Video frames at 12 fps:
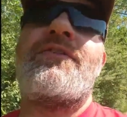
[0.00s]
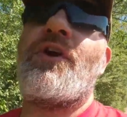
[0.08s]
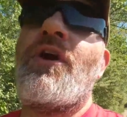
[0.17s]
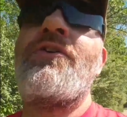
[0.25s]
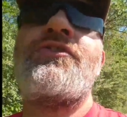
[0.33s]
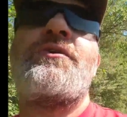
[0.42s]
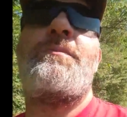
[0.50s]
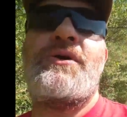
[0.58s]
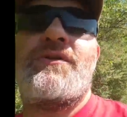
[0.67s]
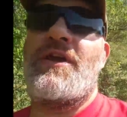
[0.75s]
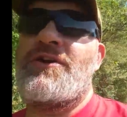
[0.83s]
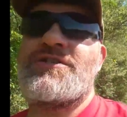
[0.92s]
They're also
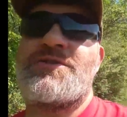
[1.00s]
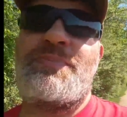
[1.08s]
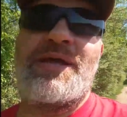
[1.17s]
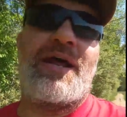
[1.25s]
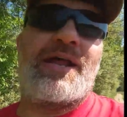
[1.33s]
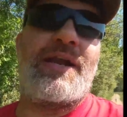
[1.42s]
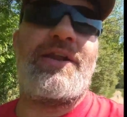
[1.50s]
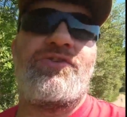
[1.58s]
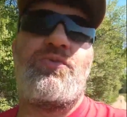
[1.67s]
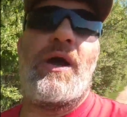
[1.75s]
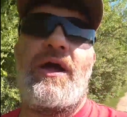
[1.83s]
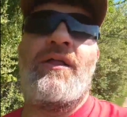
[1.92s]
putting their spin on it
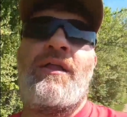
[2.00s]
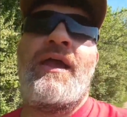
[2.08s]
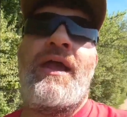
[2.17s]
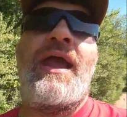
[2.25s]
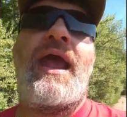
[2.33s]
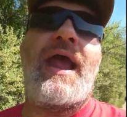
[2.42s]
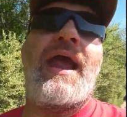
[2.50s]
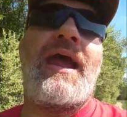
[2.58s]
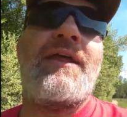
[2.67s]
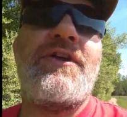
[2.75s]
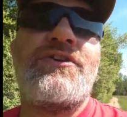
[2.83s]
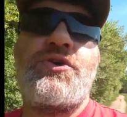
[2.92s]
as well,
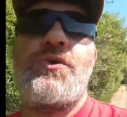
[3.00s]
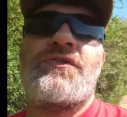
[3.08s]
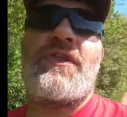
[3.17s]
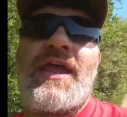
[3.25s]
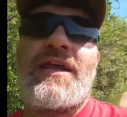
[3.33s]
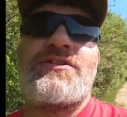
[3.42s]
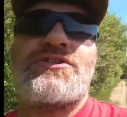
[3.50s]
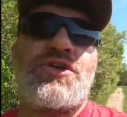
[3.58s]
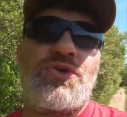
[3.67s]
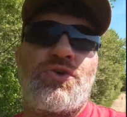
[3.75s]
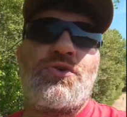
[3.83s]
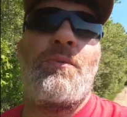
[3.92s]
and they're doing things
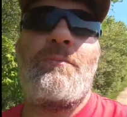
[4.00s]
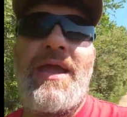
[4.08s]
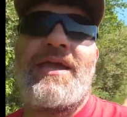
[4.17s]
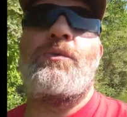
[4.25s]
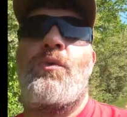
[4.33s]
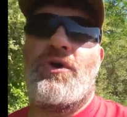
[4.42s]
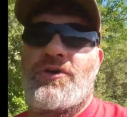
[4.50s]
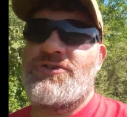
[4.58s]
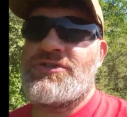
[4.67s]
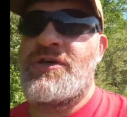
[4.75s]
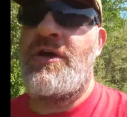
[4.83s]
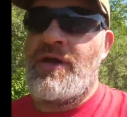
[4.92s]
to make it
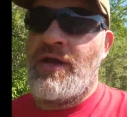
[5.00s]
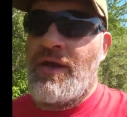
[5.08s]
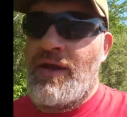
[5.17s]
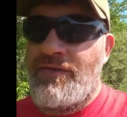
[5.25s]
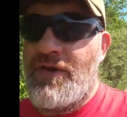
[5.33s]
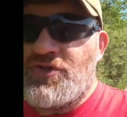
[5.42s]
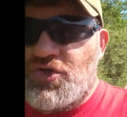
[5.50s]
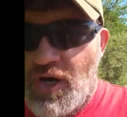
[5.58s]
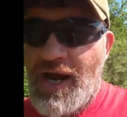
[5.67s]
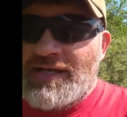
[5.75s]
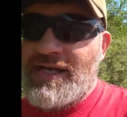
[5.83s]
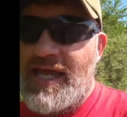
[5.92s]
worse. They're
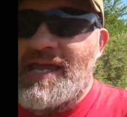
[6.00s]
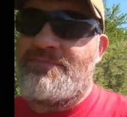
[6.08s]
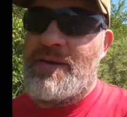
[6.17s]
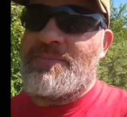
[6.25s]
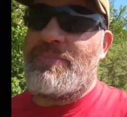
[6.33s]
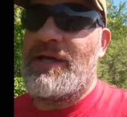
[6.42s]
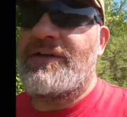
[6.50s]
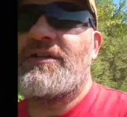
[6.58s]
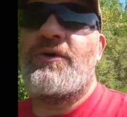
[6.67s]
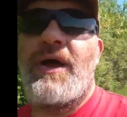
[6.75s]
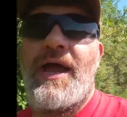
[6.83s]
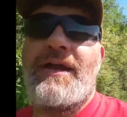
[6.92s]
trying to keep people out
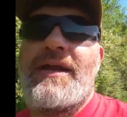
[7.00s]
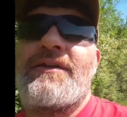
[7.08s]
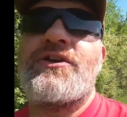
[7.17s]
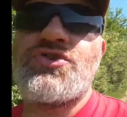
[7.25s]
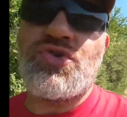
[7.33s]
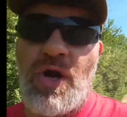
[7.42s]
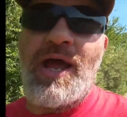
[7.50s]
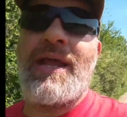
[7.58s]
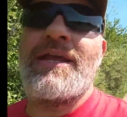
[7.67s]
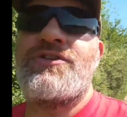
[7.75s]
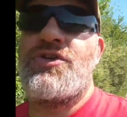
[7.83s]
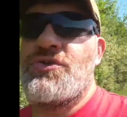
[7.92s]
there rioting. They're
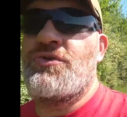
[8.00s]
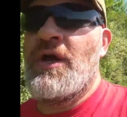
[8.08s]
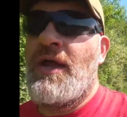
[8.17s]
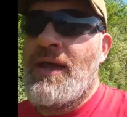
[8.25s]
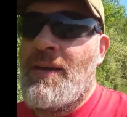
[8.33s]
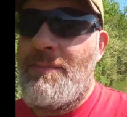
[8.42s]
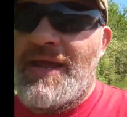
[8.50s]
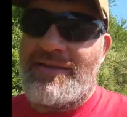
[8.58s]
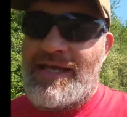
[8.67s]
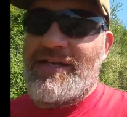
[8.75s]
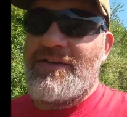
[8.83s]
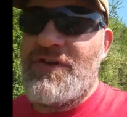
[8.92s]
trying to make
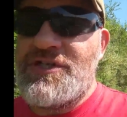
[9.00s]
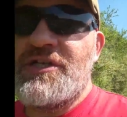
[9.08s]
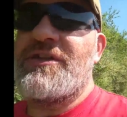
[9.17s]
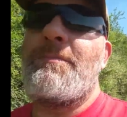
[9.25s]
that division.